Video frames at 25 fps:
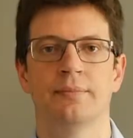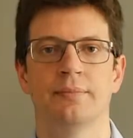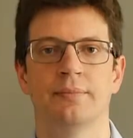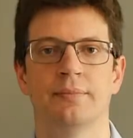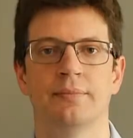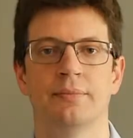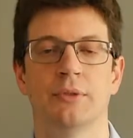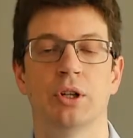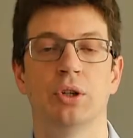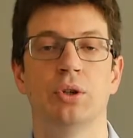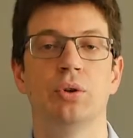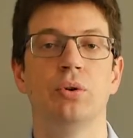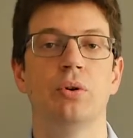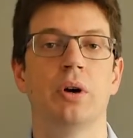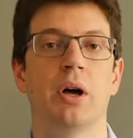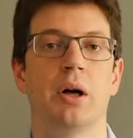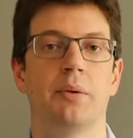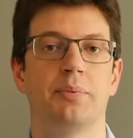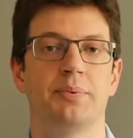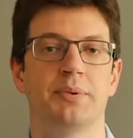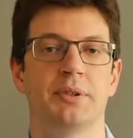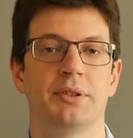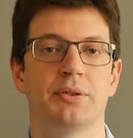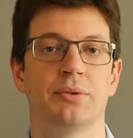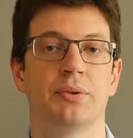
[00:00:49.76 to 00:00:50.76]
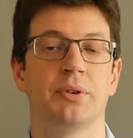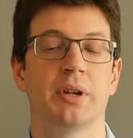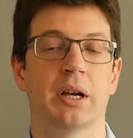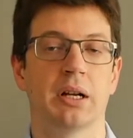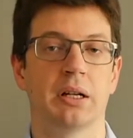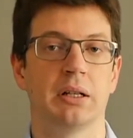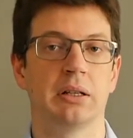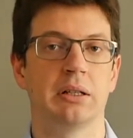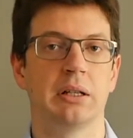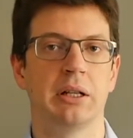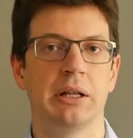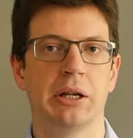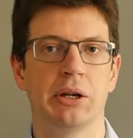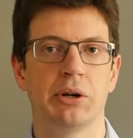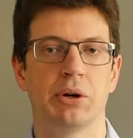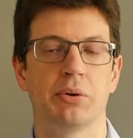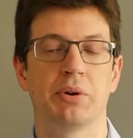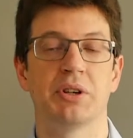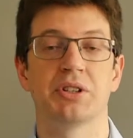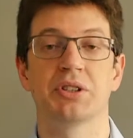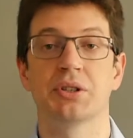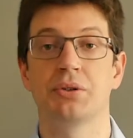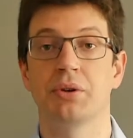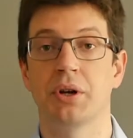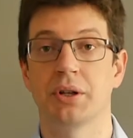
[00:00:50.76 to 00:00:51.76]
The tool helps us to technically grow
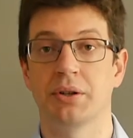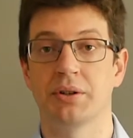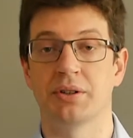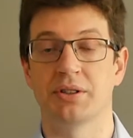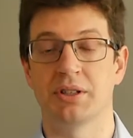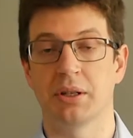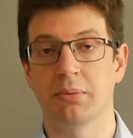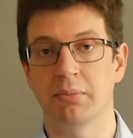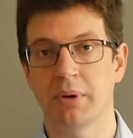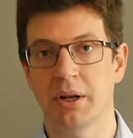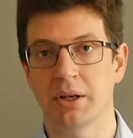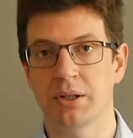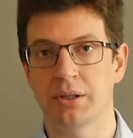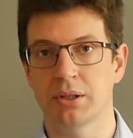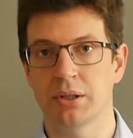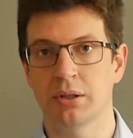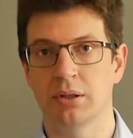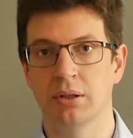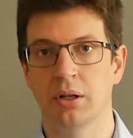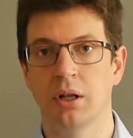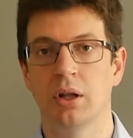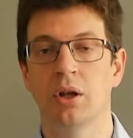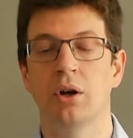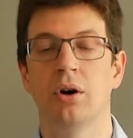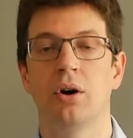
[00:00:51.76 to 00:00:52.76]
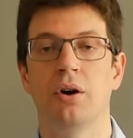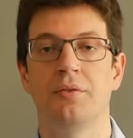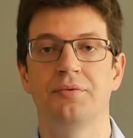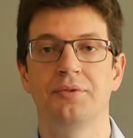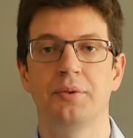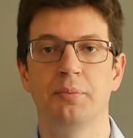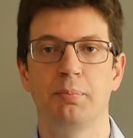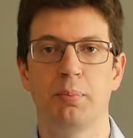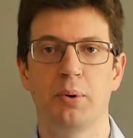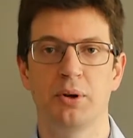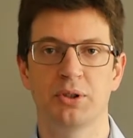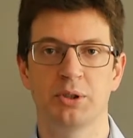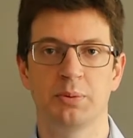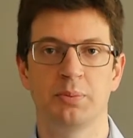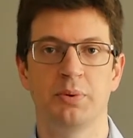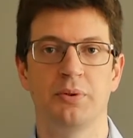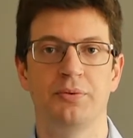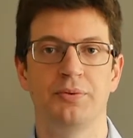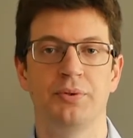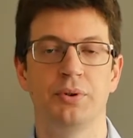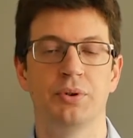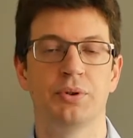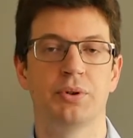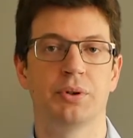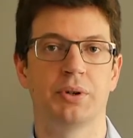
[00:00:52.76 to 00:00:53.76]
as creators and managers of the possible
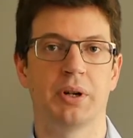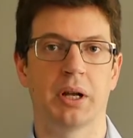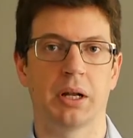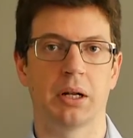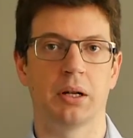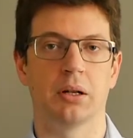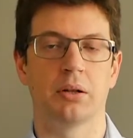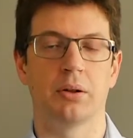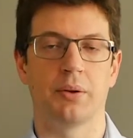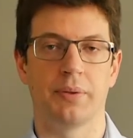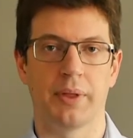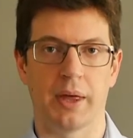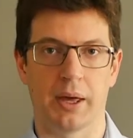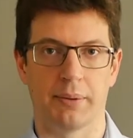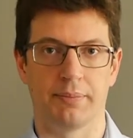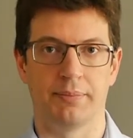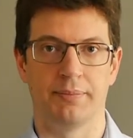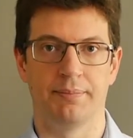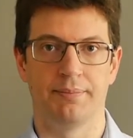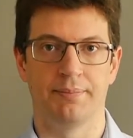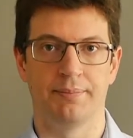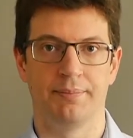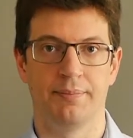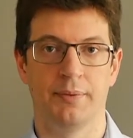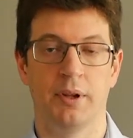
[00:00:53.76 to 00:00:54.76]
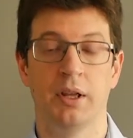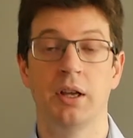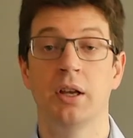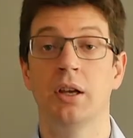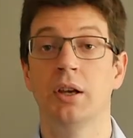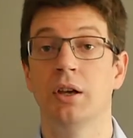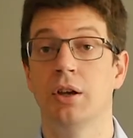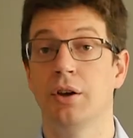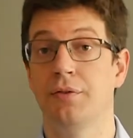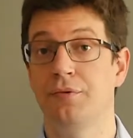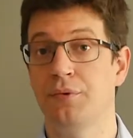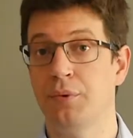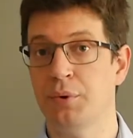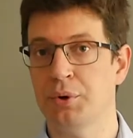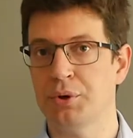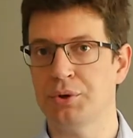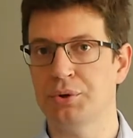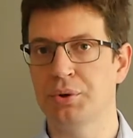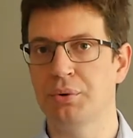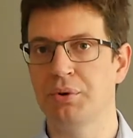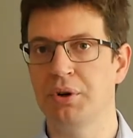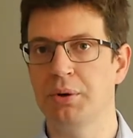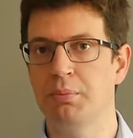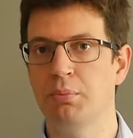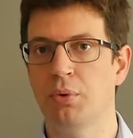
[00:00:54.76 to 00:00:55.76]
future technical debt. If you wish
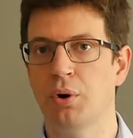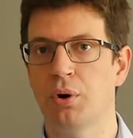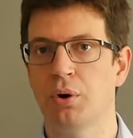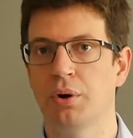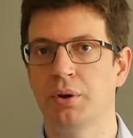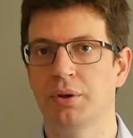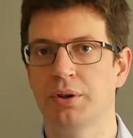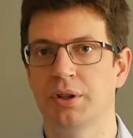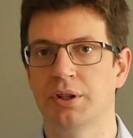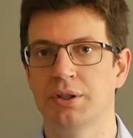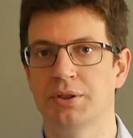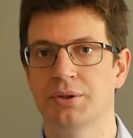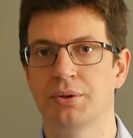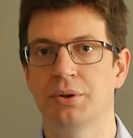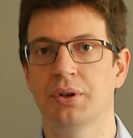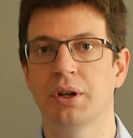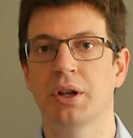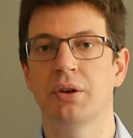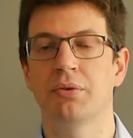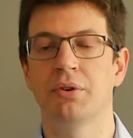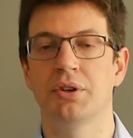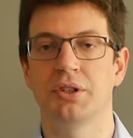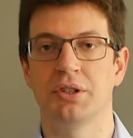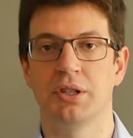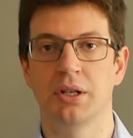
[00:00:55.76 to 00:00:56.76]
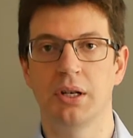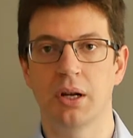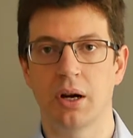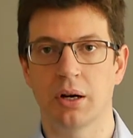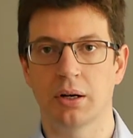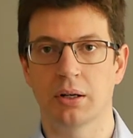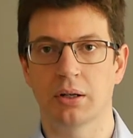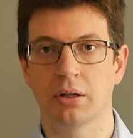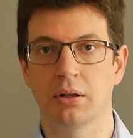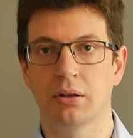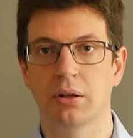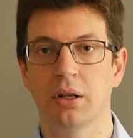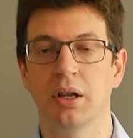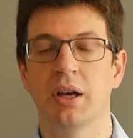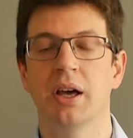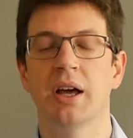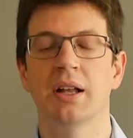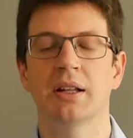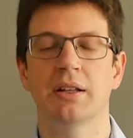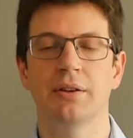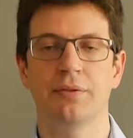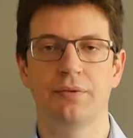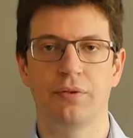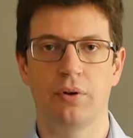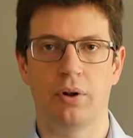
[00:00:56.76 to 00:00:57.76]
to read more on this, you can reach the article at
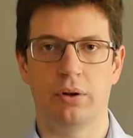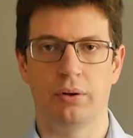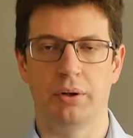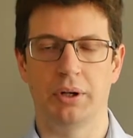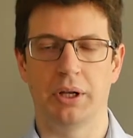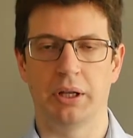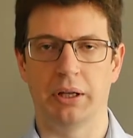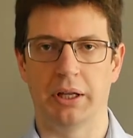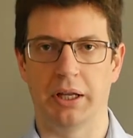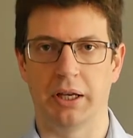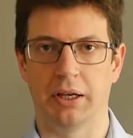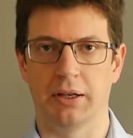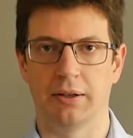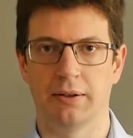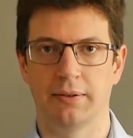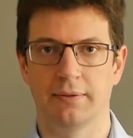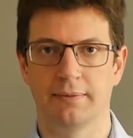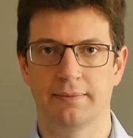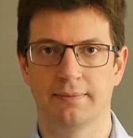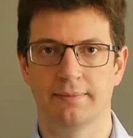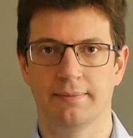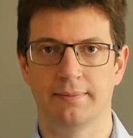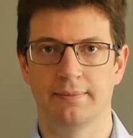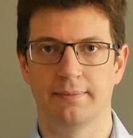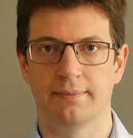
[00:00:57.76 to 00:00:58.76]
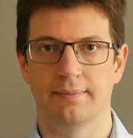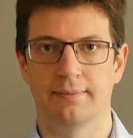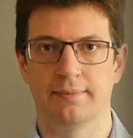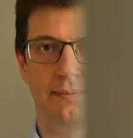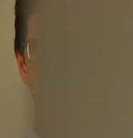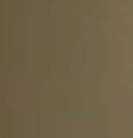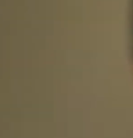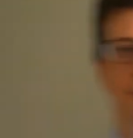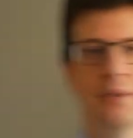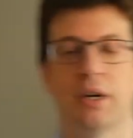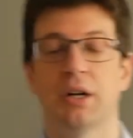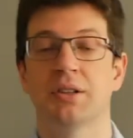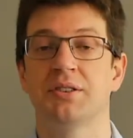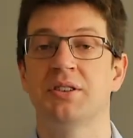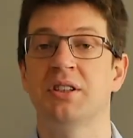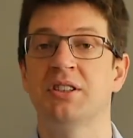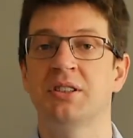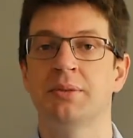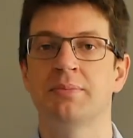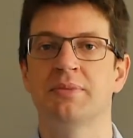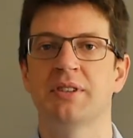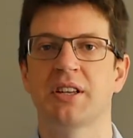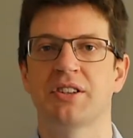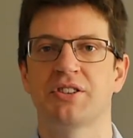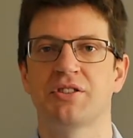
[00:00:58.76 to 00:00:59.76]
the following link.
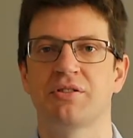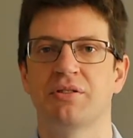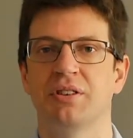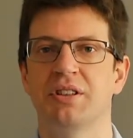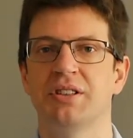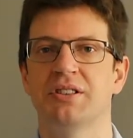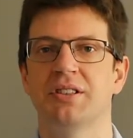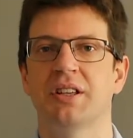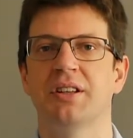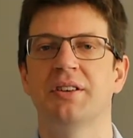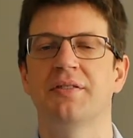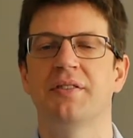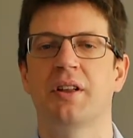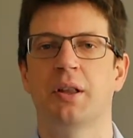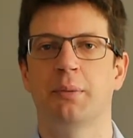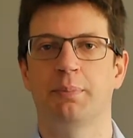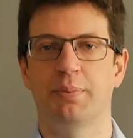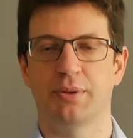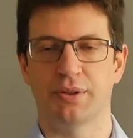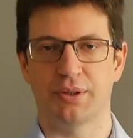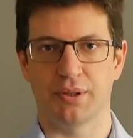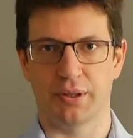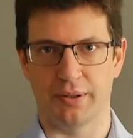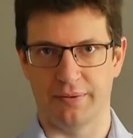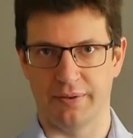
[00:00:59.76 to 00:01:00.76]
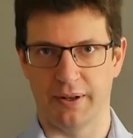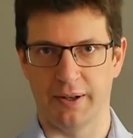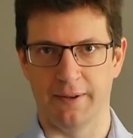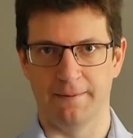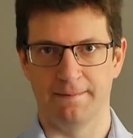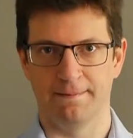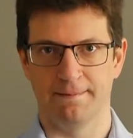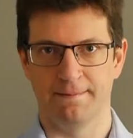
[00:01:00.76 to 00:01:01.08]
OutSystems has released a developer survey.